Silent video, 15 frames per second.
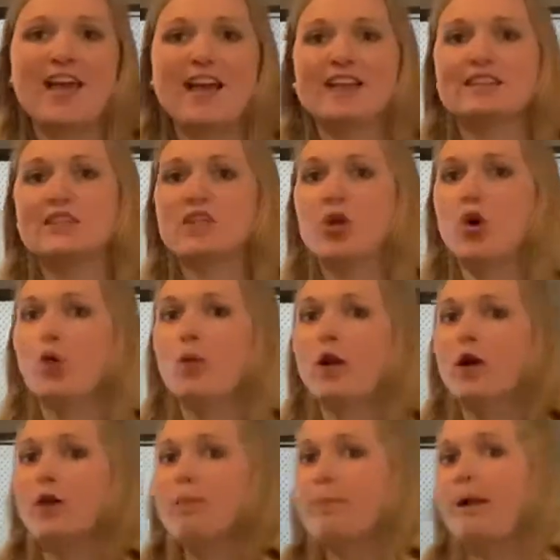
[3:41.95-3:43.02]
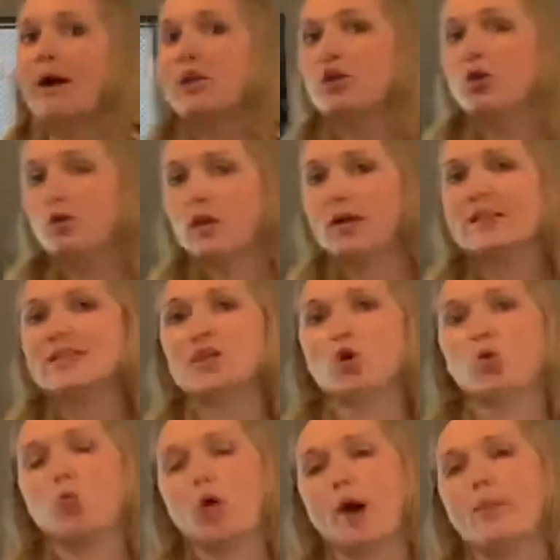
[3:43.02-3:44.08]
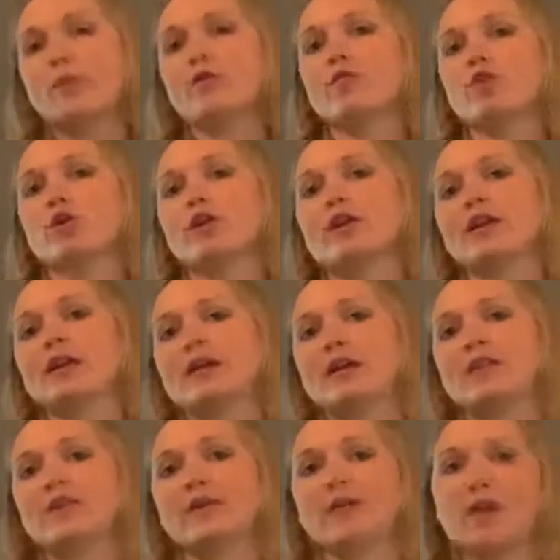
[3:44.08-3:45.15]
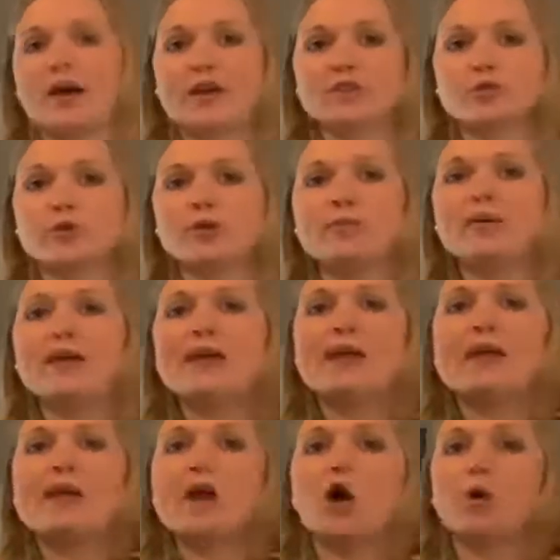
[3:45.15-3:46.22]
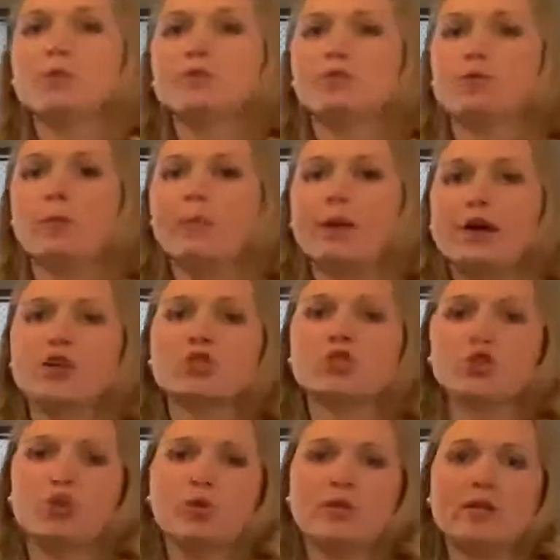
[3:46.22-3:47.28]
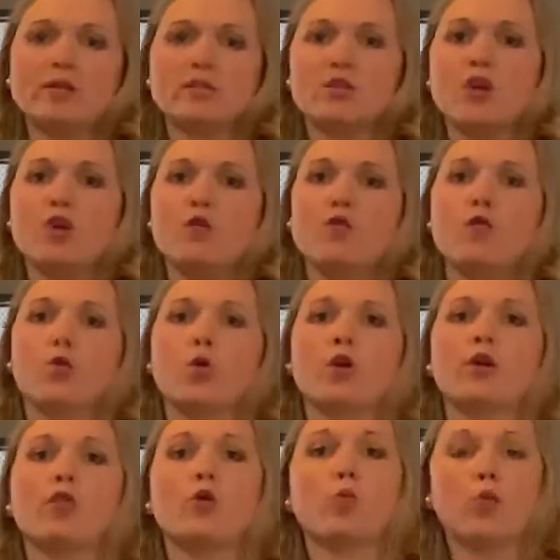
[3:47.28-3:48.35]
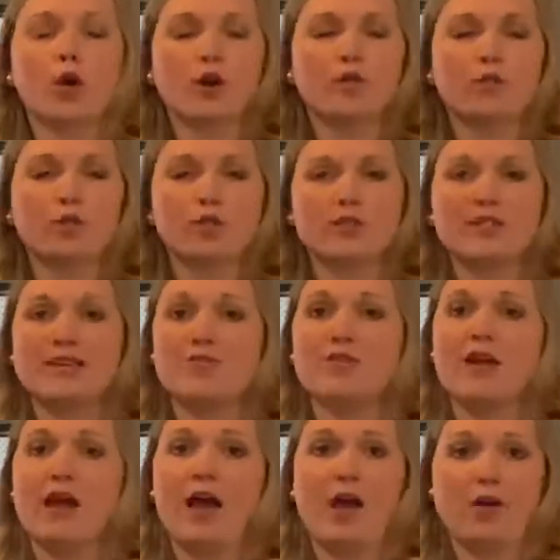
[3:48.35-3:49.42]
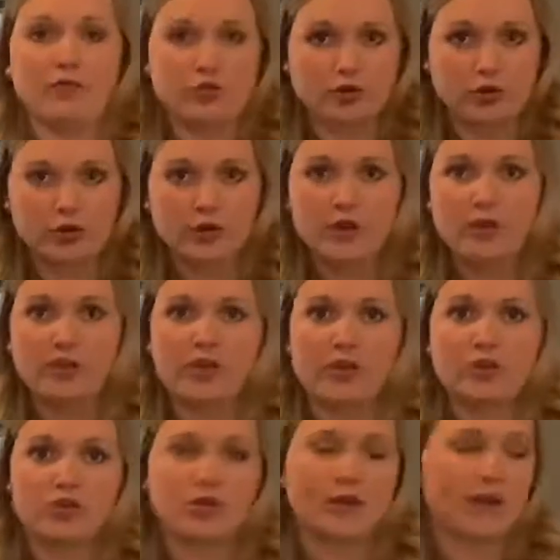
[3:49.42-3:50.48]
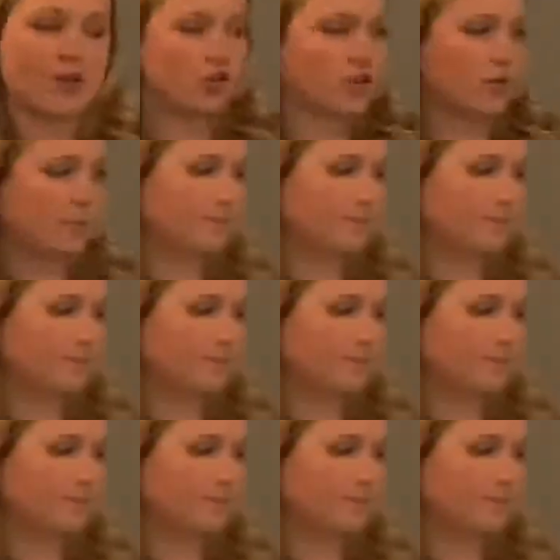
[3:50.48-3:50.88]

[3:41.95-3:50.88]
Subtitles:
And so by utilizing cooperative learning in the classroom, it helps prepare students for the workforce even after their education.